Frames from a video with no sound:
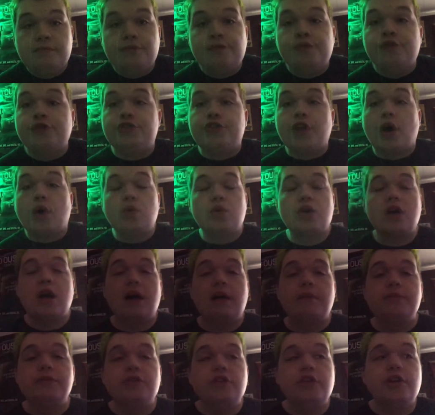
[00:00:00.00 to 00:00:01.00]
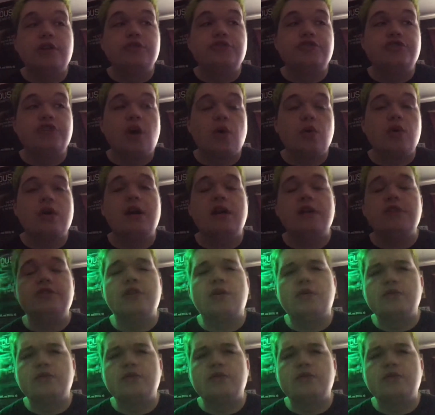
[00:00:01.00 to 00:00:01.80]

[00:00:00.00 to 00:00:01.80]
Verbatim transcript: don't come, you know, don't you know,